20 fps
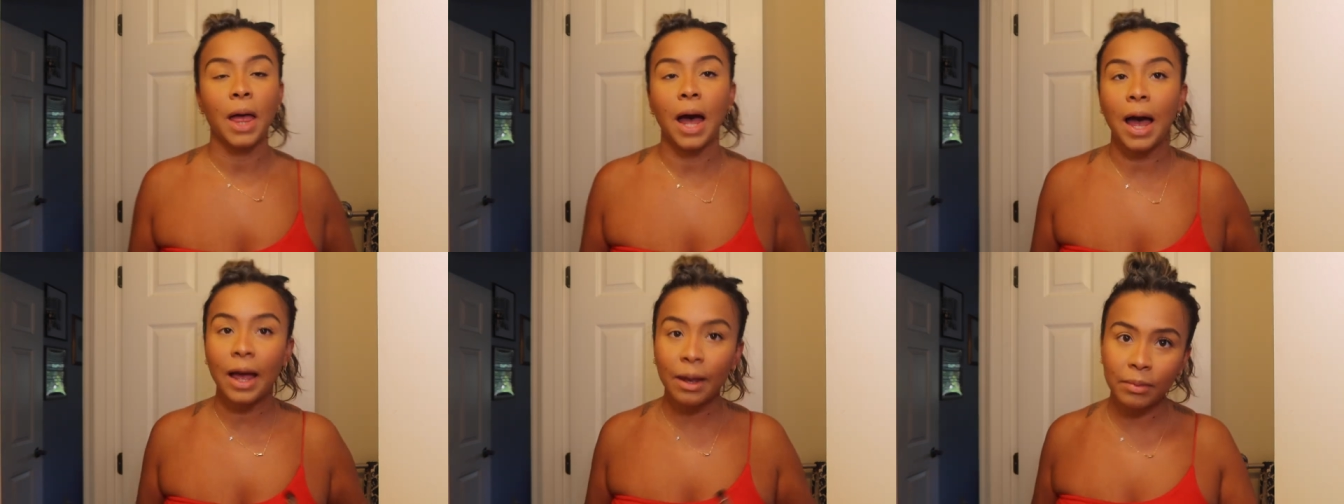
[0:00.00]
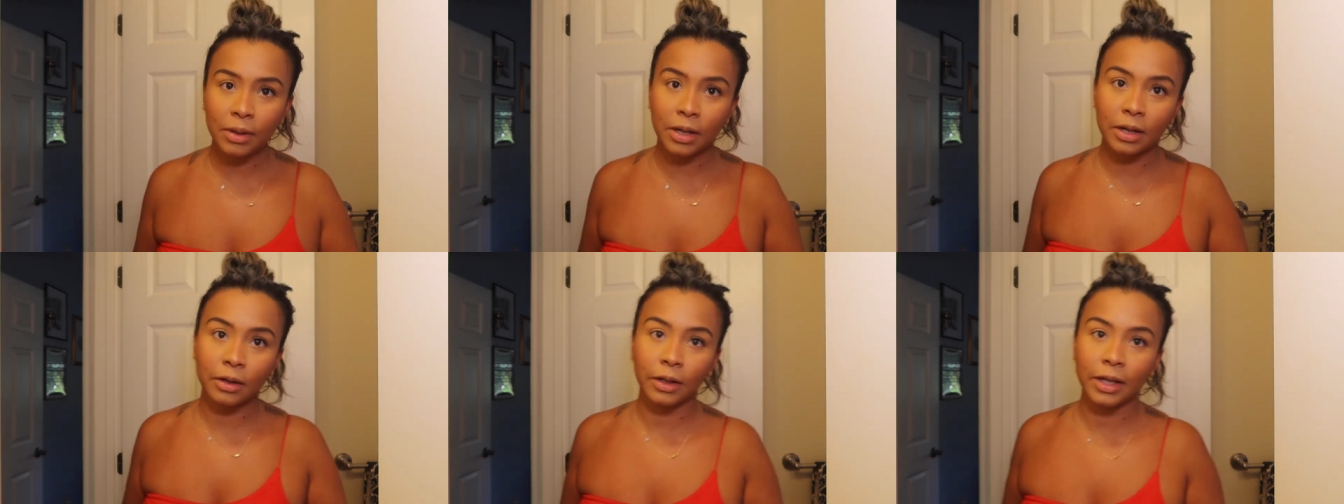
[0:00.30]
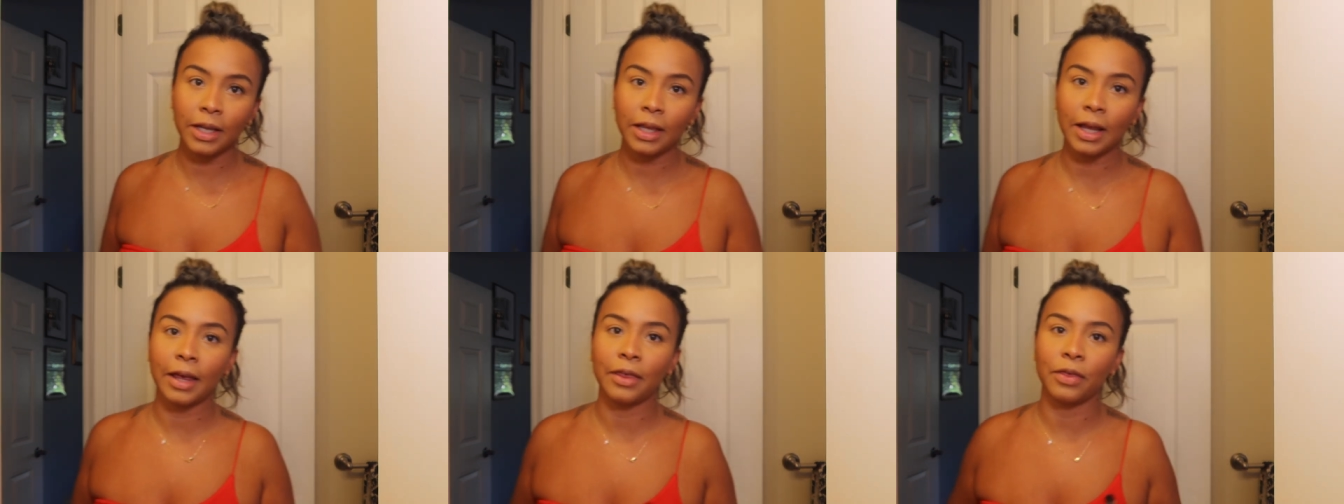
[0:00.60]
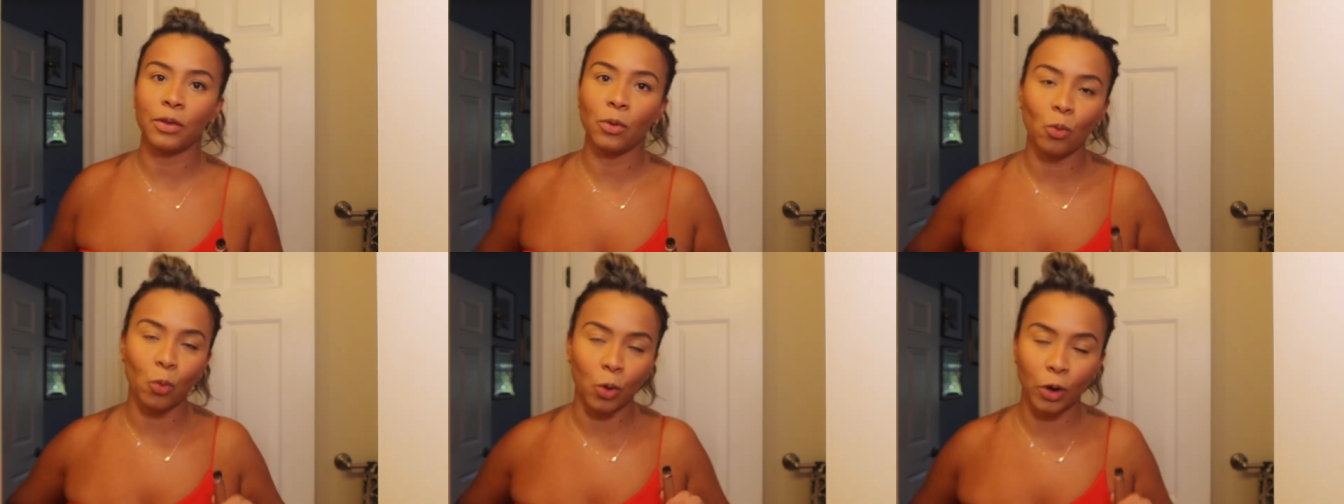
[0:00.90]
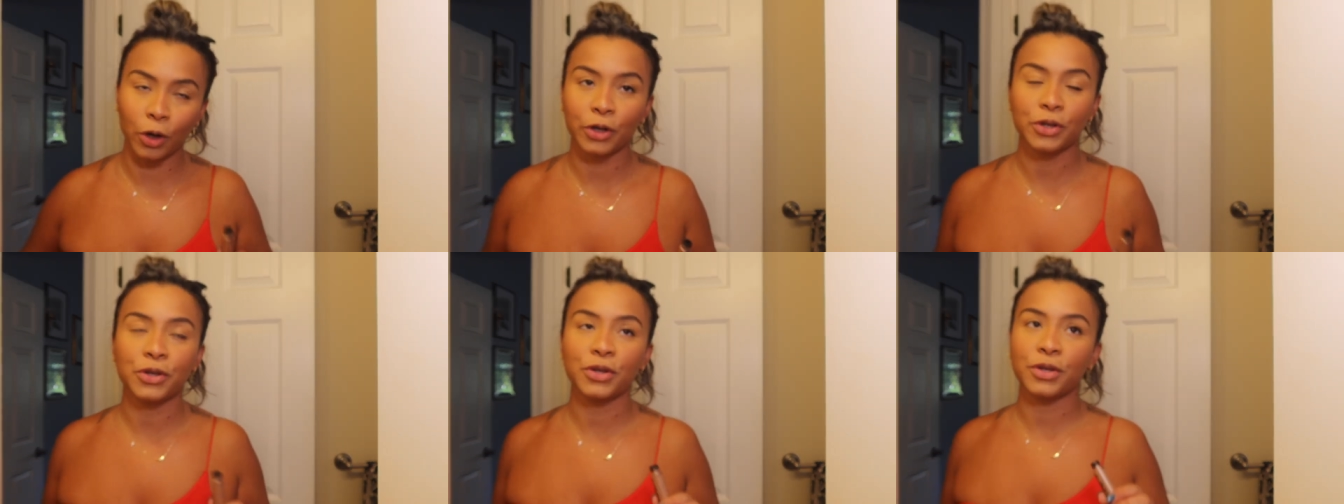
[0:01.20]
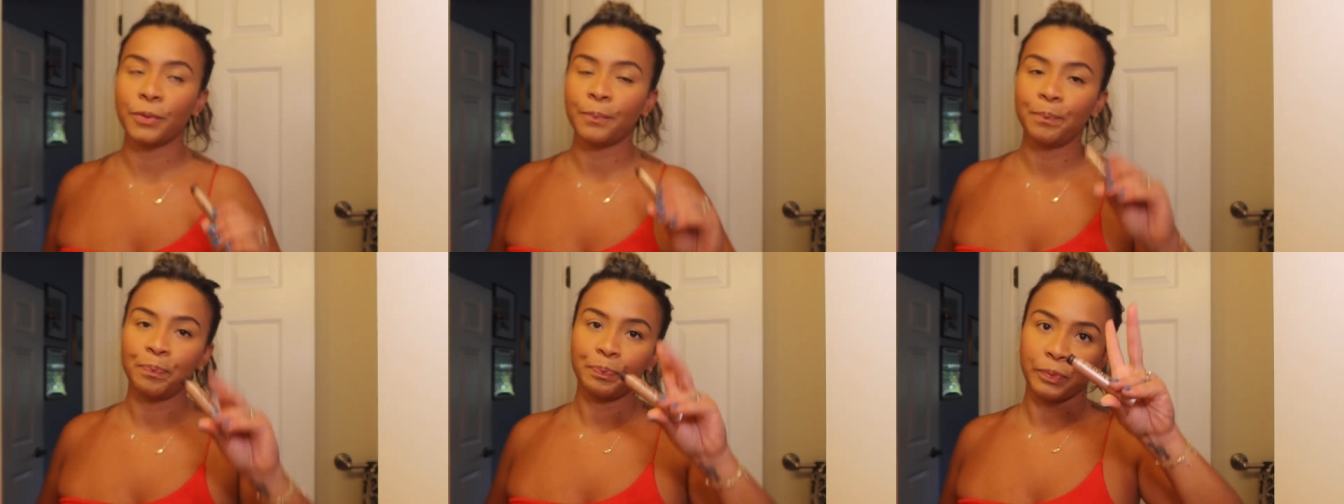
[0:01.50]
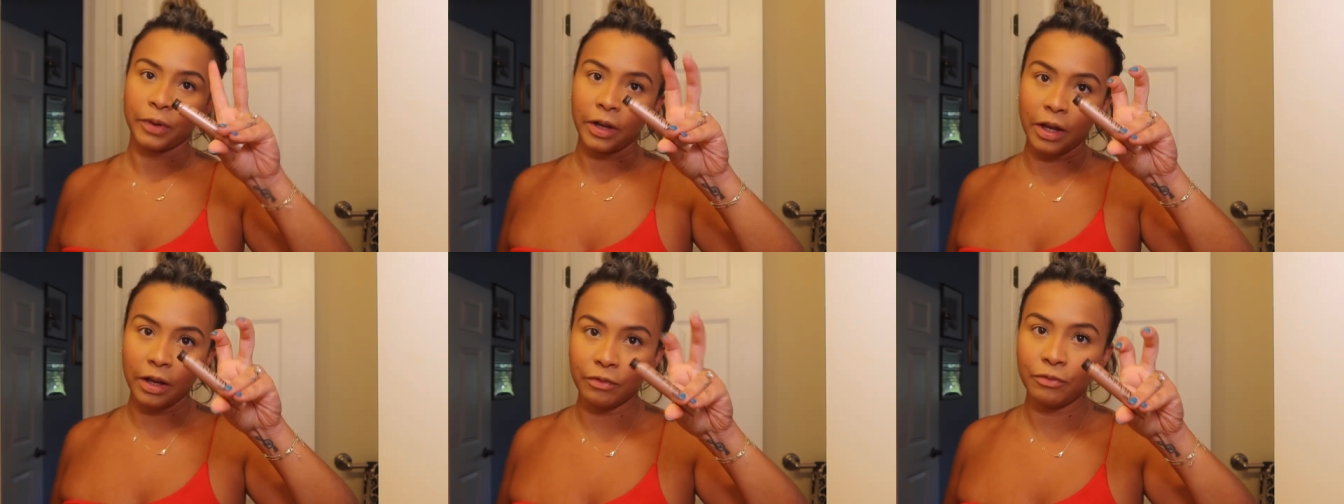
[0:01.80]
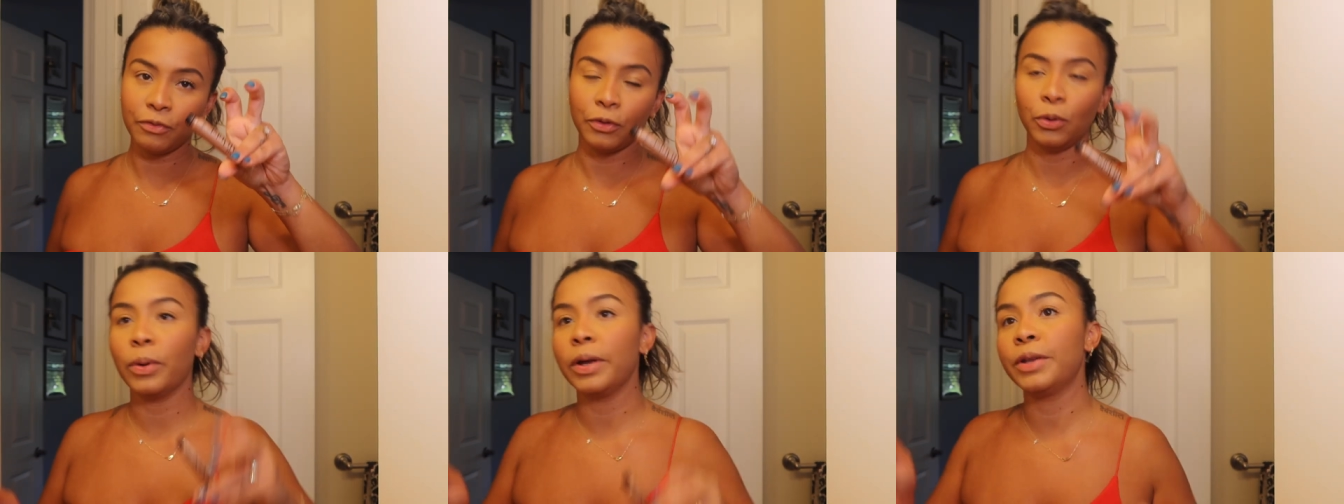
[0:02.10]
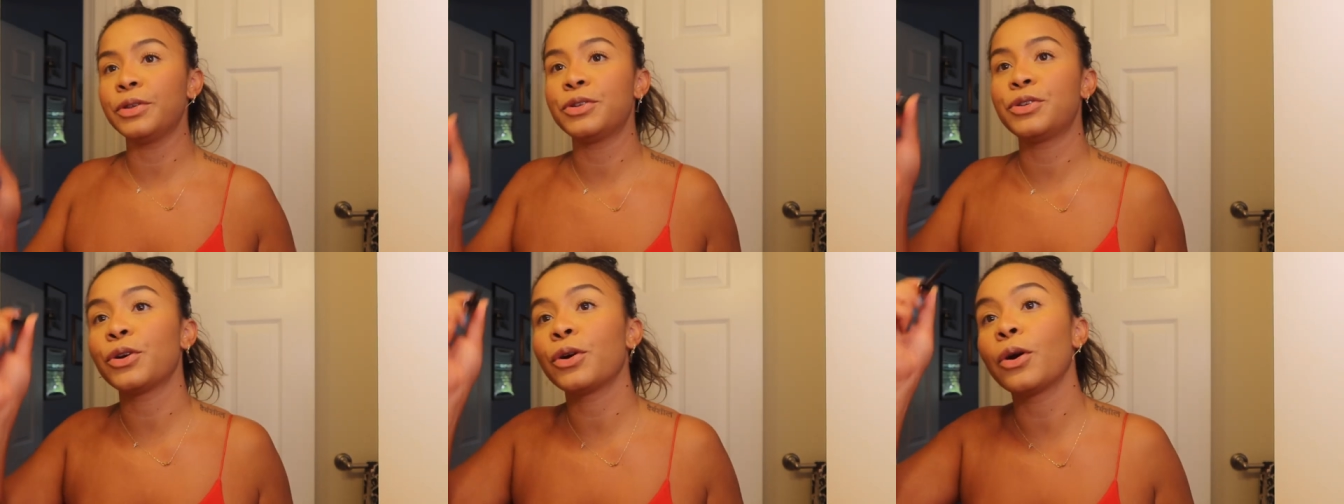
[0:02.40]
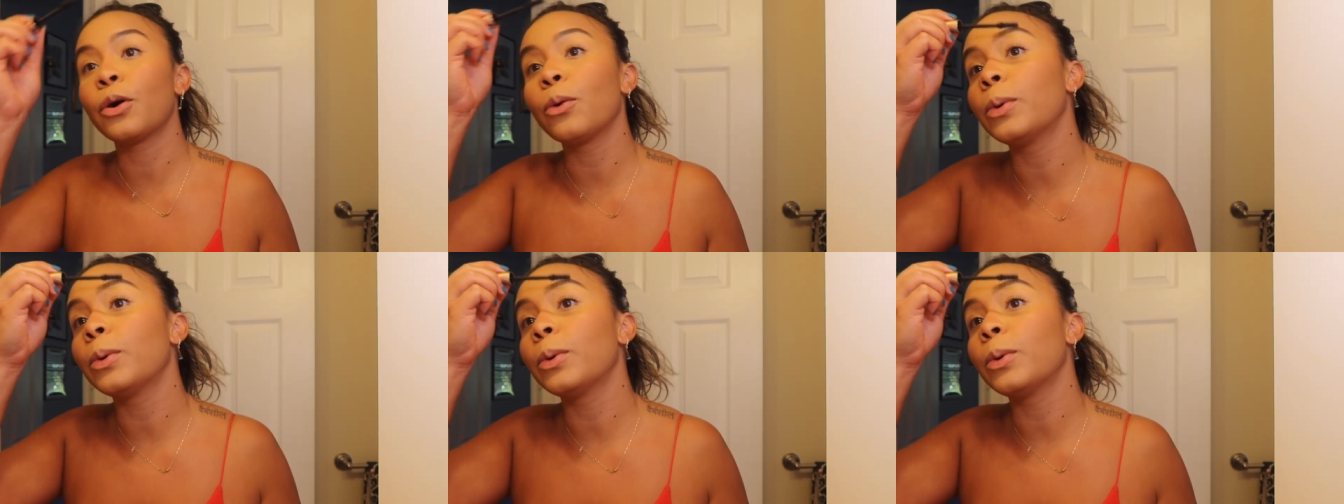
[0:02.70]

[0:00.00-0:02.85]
I am literally like the worst influencer